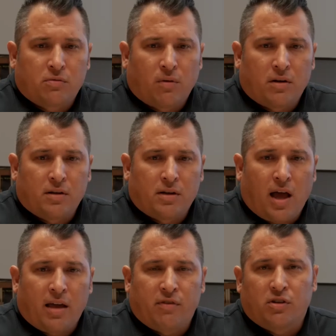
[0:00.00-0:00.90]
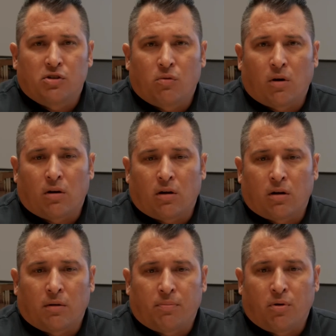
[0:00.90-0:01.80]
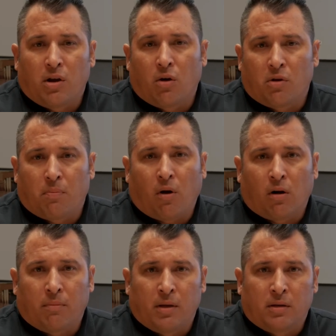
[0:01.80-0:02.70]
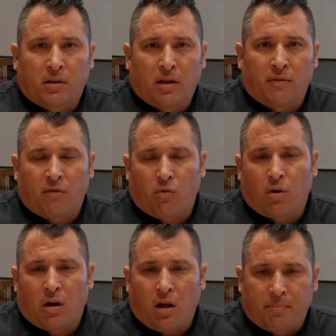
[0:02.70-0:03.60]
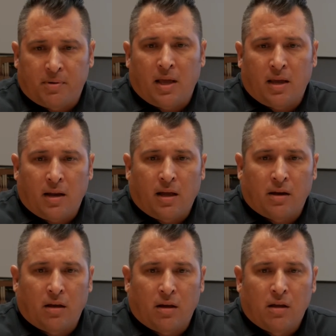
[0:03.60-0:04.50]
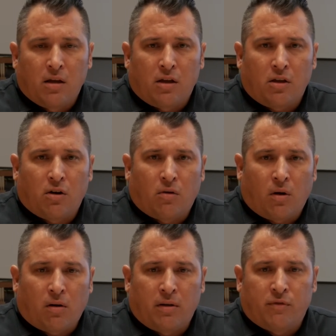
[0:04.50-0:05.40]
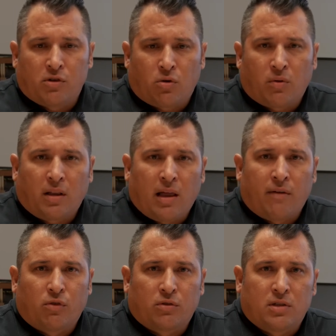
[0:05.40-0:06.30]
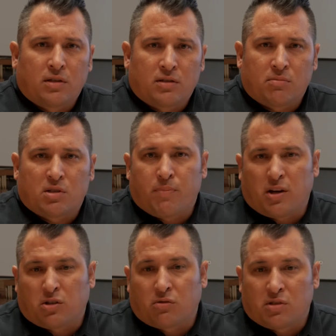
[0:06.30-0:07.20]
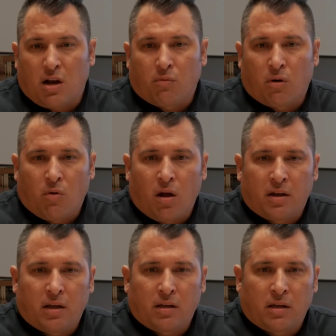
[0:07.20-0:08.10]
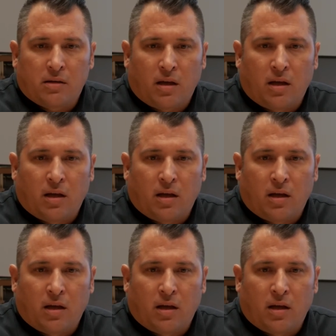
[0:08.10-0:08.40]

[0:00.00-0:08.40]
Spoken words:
wanted to dive into our pre-owned department and give everyone an update on our inventory levels and some specials that we're running. And